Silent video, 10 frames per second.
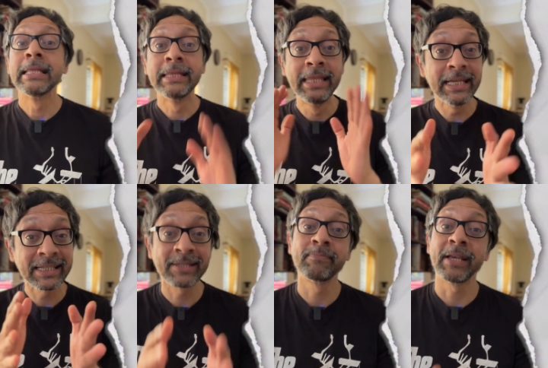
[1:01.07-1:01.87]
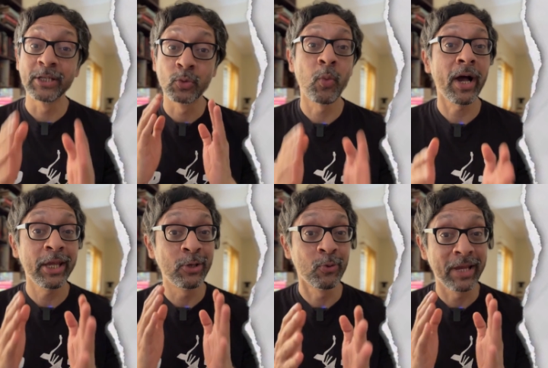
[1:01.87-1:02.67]
This is why
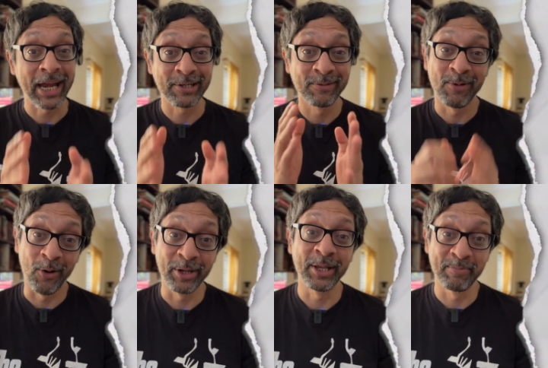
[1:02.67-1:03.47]
you get onion